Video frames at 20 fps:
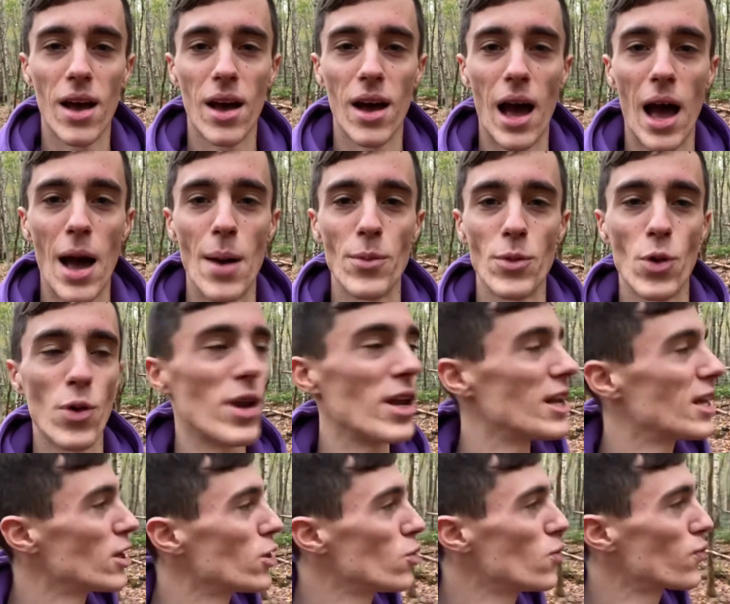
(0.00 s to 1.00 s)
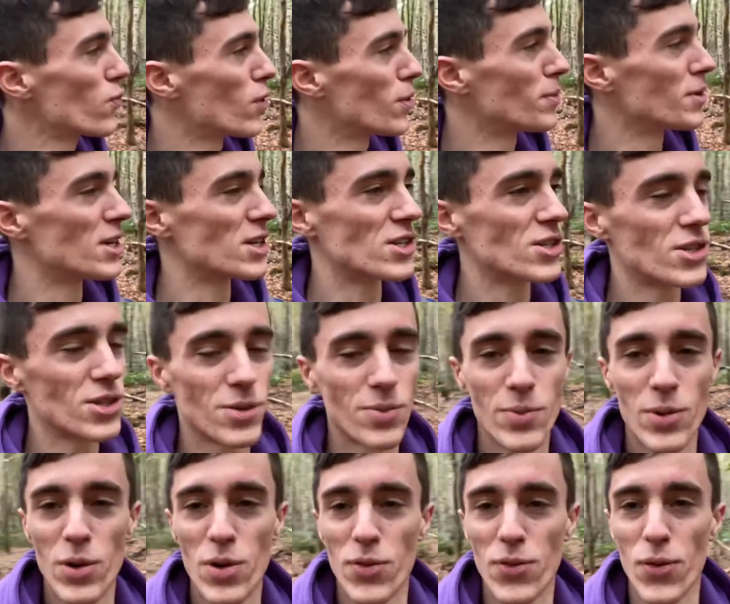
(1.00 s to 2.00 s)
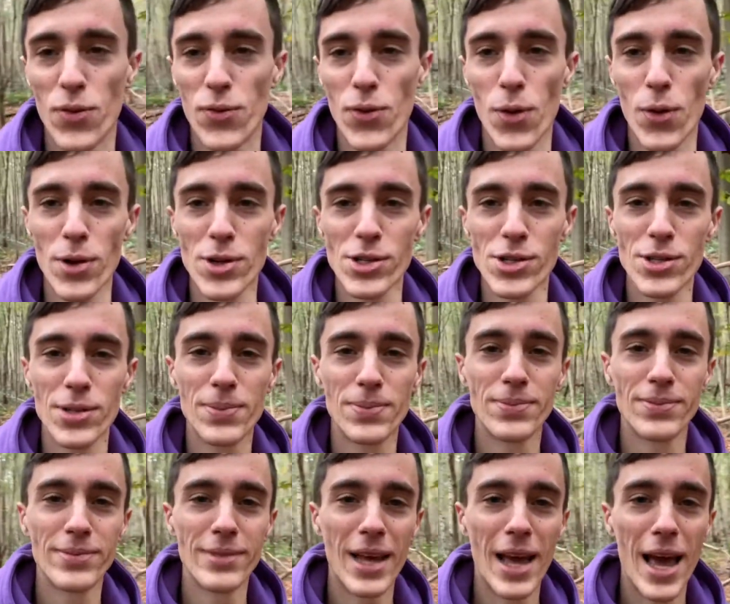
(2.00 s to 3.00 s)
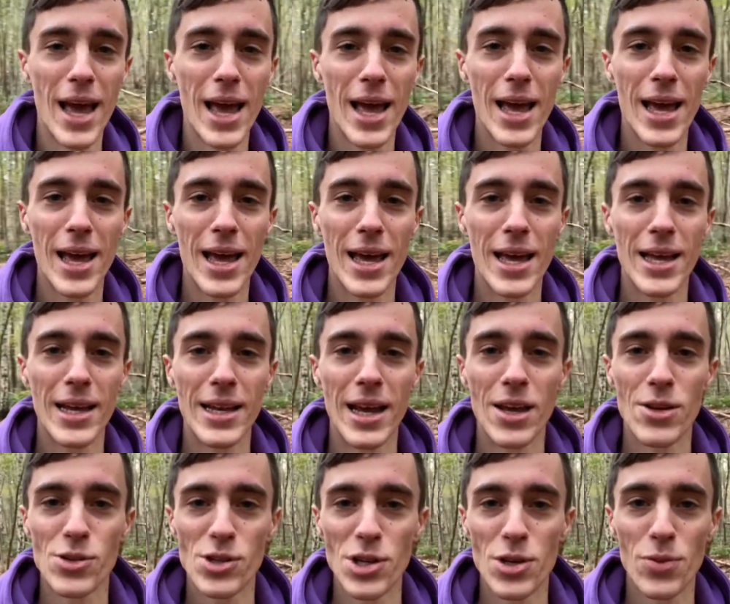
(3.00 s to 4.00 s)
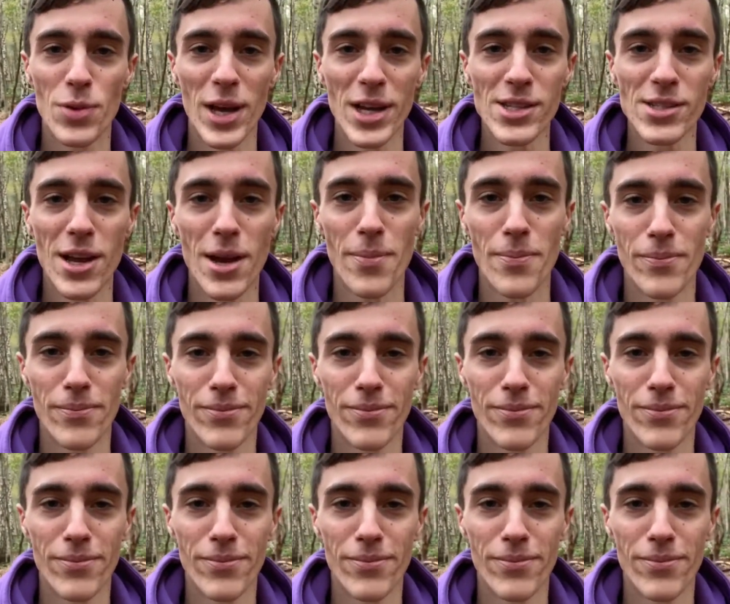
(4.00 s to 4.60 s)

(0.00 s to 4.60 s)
I'm greeting you from this beautiful forest and I'll see you next time.